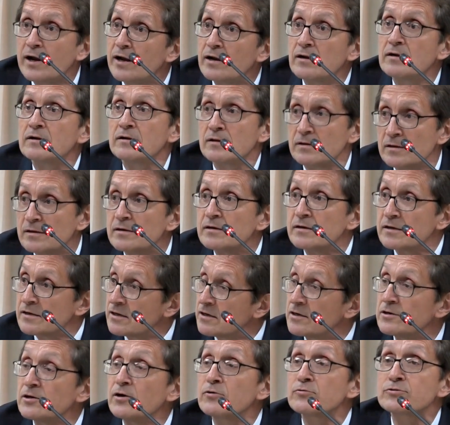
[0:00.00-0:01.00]
well,
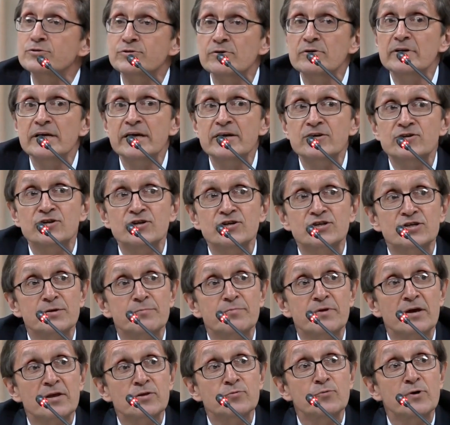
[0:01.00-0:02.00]
close
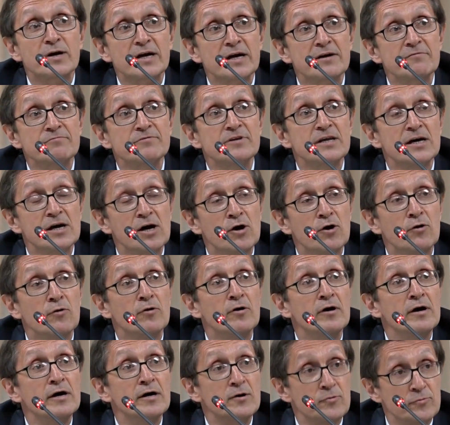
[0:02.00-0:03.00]
relationship that we have
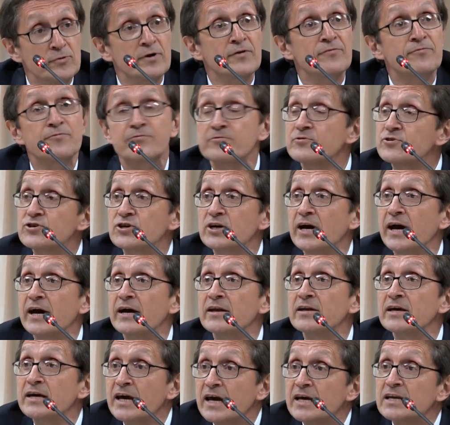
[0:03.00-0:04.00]
now with
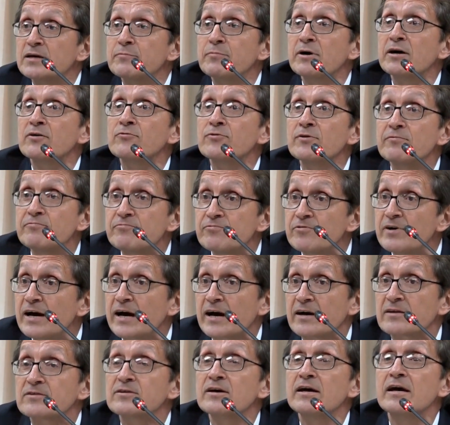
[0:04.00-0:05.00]
China, and about the
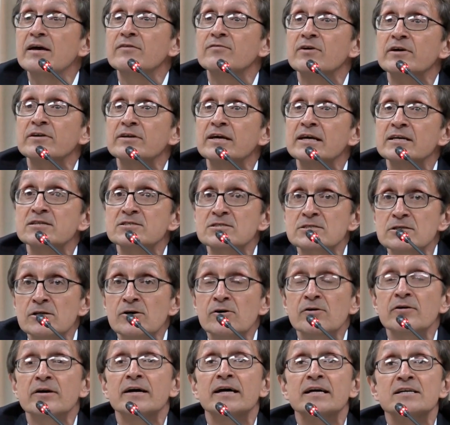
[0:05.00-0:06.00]
fact that as
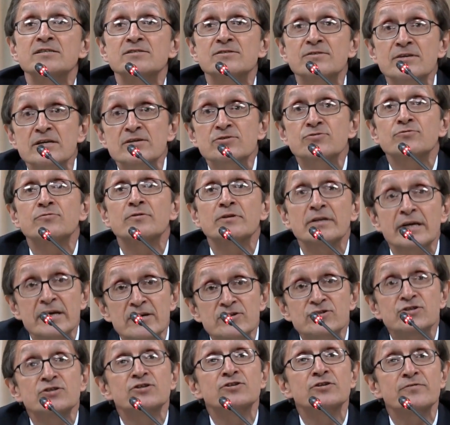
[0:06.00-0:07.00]
long as this
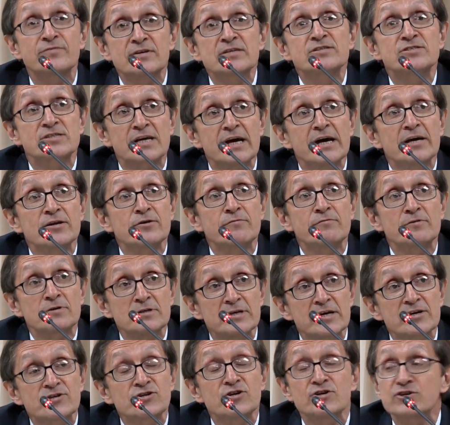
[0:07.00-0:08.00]
relationship, this kind of
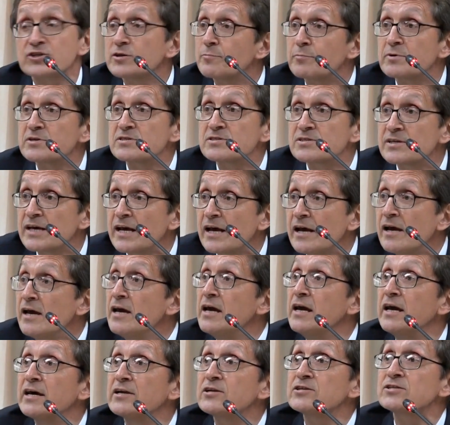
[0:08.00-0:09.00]
relationship is
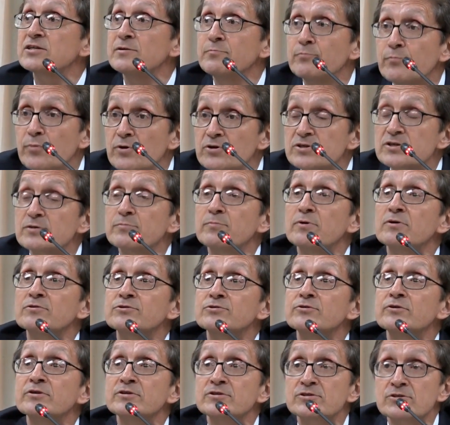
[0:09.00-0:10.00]
there, it is
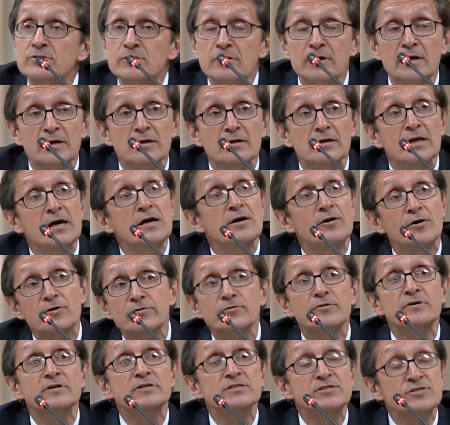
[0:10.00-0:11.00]
impossible to encircle
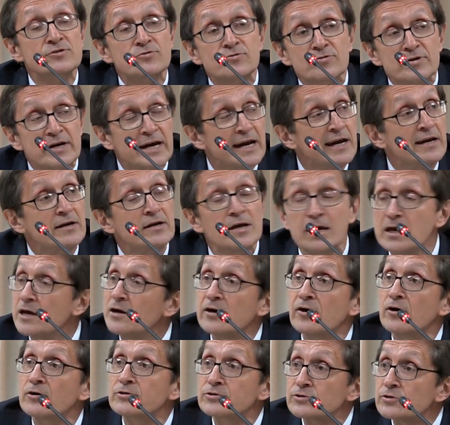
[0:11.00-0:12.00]
or to constrain
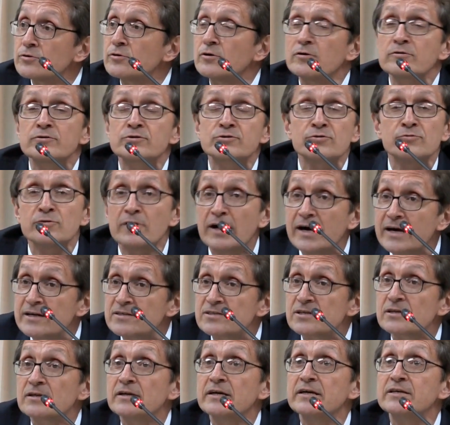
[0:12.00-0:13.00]
or to
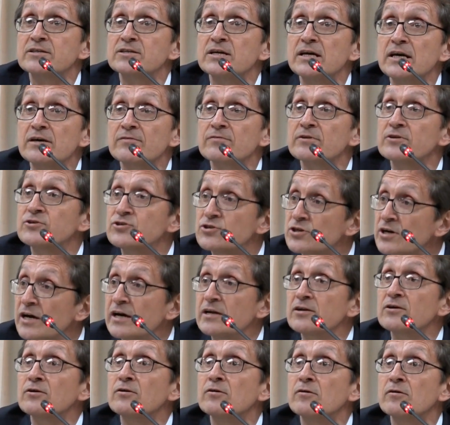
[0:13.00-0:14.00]
isolate either
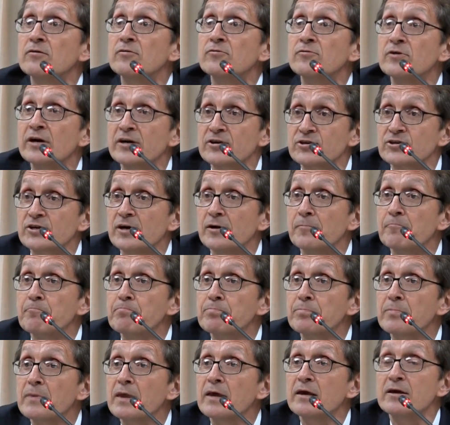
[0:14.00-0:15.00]
China or Russia.
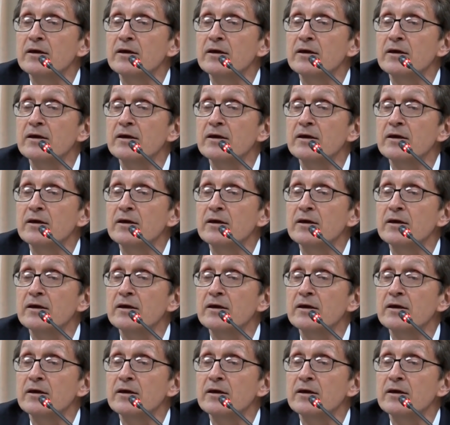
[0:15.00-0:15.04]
